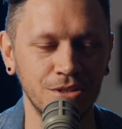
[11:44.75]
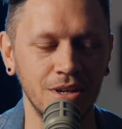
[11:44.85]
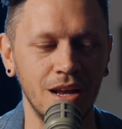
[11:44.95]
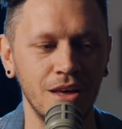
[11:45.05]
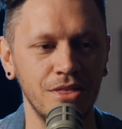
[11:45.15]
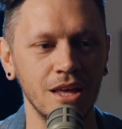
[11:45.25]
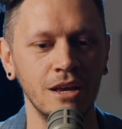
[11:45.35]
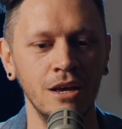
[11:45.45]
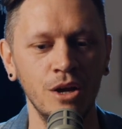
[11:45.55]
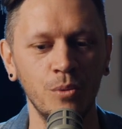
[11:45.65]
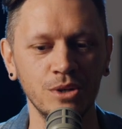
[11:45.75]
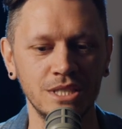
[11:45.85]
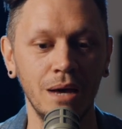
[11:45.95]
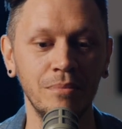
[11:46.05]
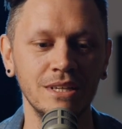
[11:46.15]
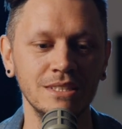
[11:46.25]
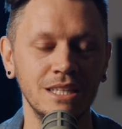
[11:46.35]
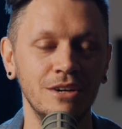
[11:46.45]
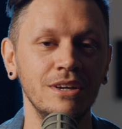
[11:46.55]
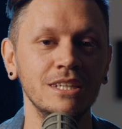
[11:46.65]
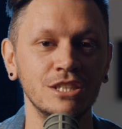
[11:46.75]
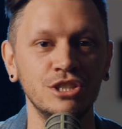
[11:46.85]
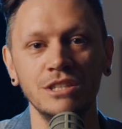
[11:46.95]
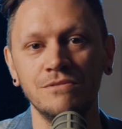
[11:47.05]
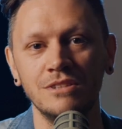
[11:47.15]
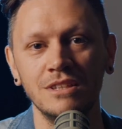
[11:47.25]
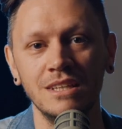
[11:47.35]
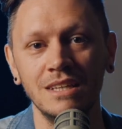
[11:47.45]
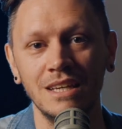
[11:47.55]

And I think what's happening is there is a shift to the